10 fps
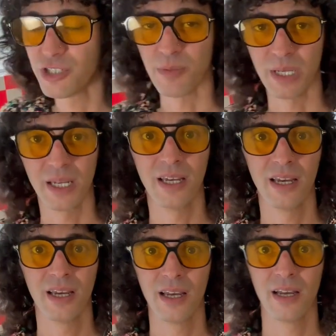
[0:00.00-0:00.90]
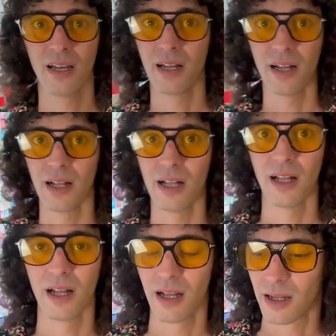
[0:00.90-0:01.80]
Jimmy.
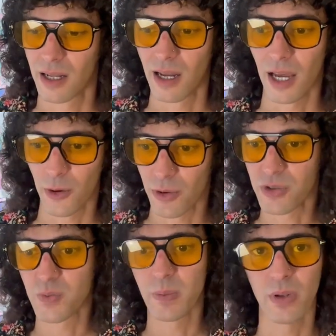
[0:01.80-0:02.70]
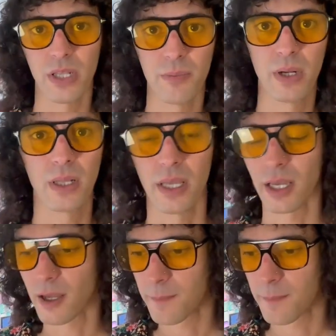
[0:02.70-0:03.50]
I know those people in the building.